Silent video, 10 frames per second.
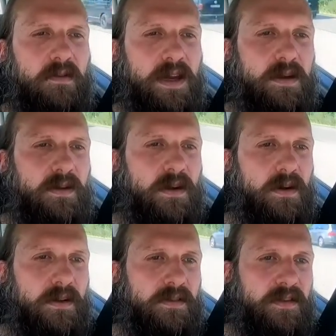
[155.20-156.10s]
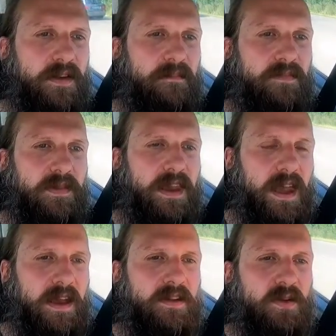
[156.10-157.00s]
video course.
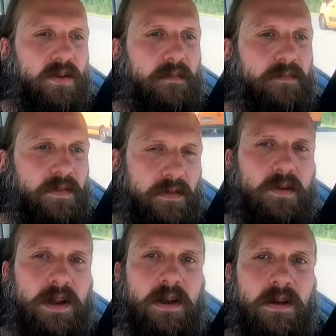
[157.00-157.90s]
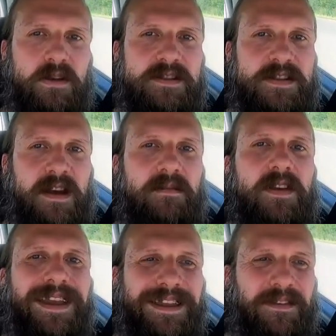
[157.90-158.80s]
Yeah, you will learn
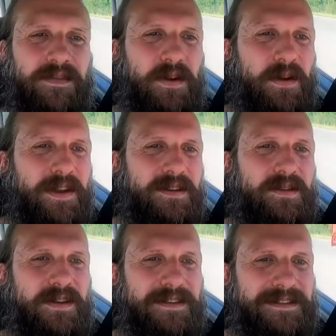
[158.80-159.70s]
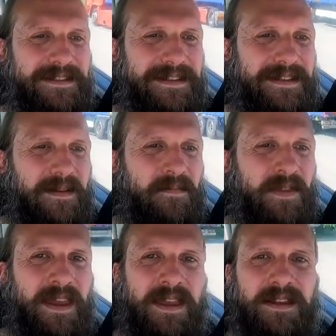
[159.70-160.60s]
something if you're interested.
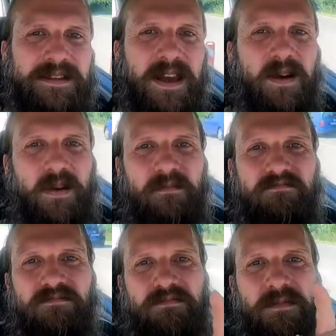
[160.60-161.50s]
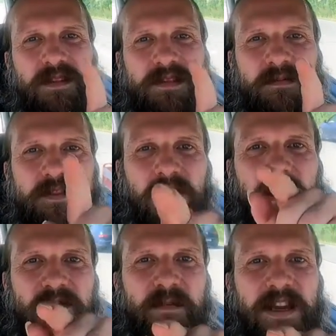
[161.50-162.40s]
So
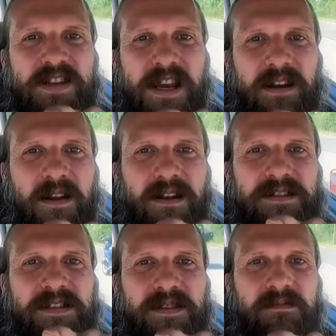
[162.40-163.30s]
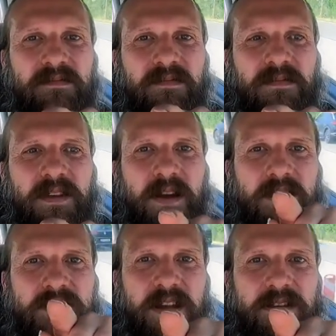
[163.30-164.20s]
subscribe to my channels
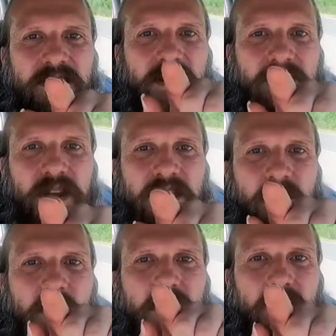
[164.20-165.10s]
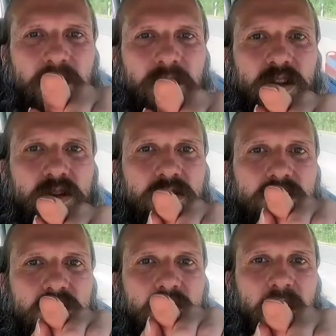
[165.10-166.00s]
on TikTok, Facebook,
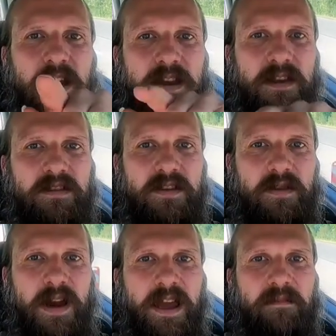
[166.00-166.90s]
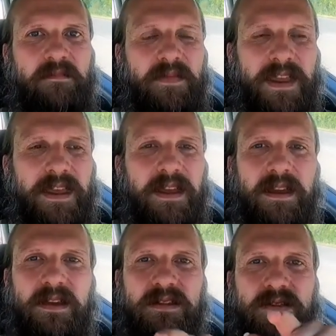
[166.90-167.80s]
YouTube, and
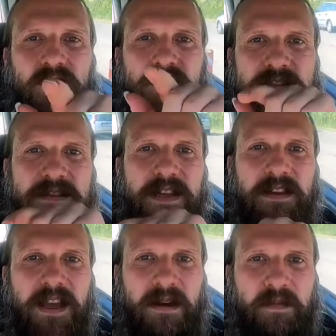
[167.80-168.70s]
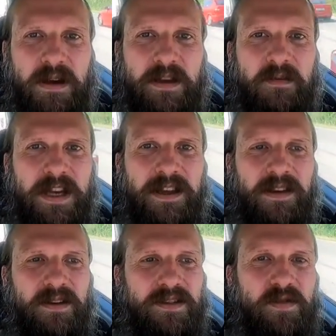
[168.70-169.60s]
Instagram to see the upcoming
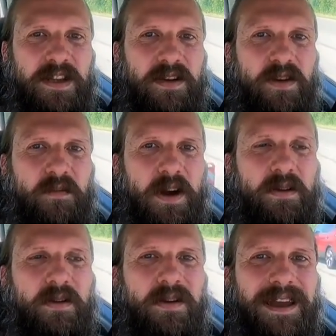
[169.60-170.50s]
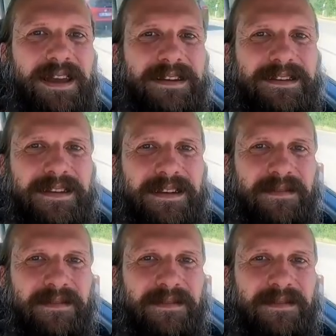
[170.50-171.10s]
videos with the GoPro and